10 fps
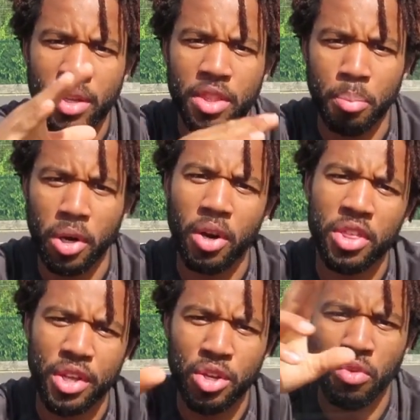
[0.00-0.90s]
the
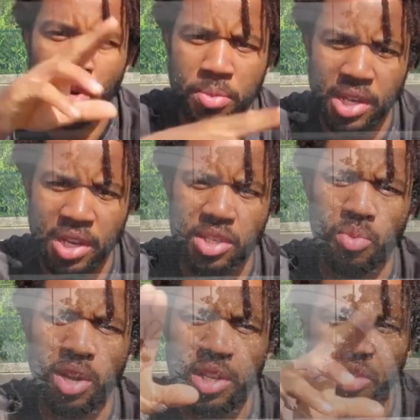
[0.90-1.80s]
path that your rope
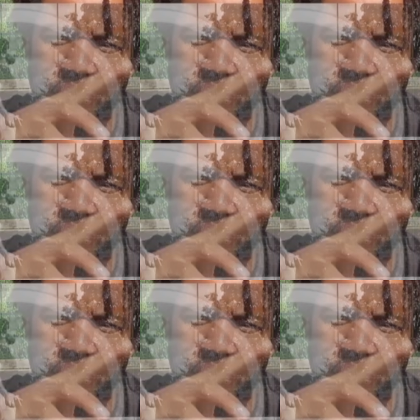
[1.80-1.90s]
takes while